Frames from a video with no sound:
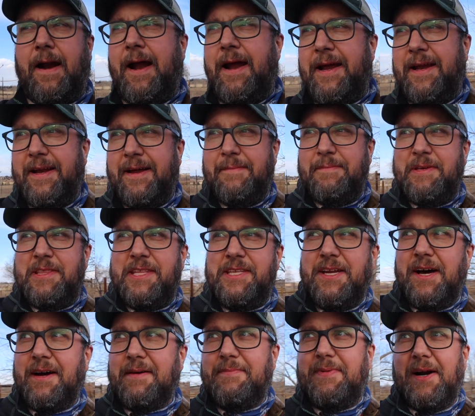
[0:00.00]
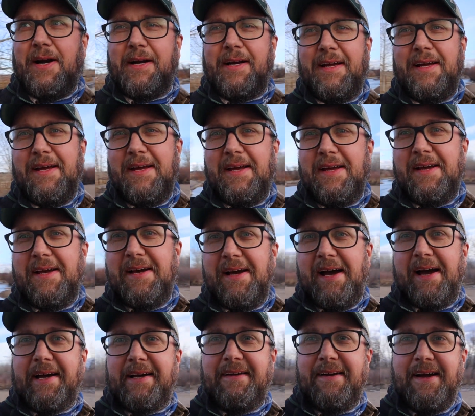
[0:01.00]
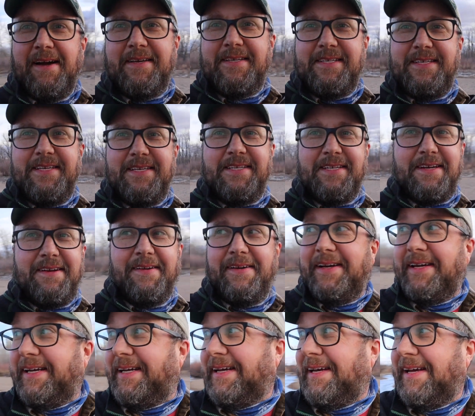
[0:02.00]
right, I'm in the dog park. I crossed this creek